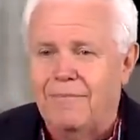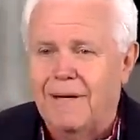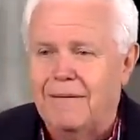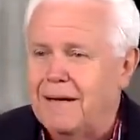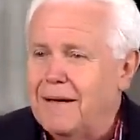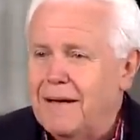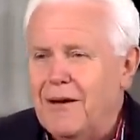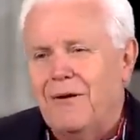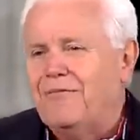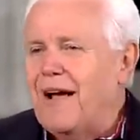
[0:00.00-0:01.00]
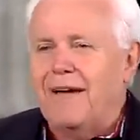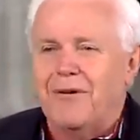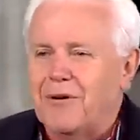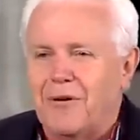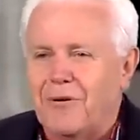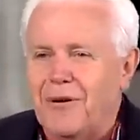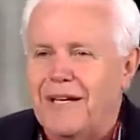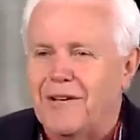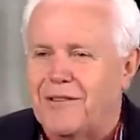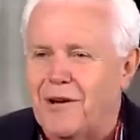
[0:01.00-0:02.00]
you know, a five-year-old don't know,
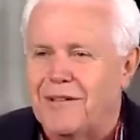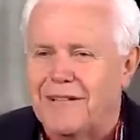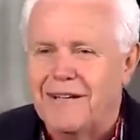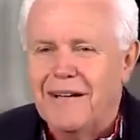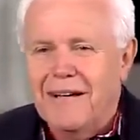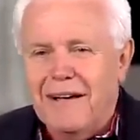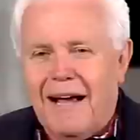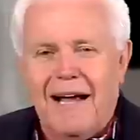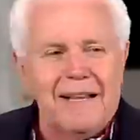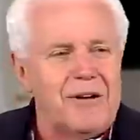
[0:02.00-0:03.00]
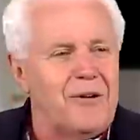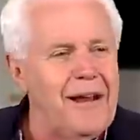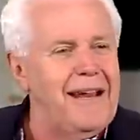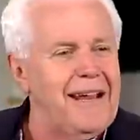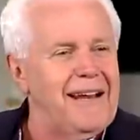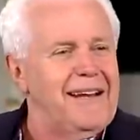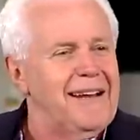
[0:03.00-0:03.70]
he's just thirsty. I got to drink.